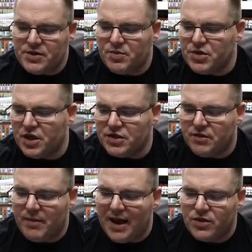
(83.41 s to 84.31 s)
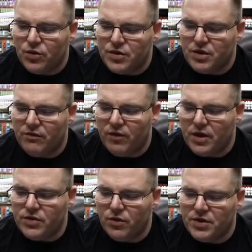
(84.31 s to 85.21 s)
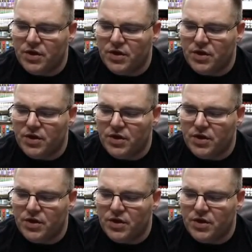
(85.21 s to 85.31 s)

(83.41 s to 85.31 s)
But you got your back torso, front torso.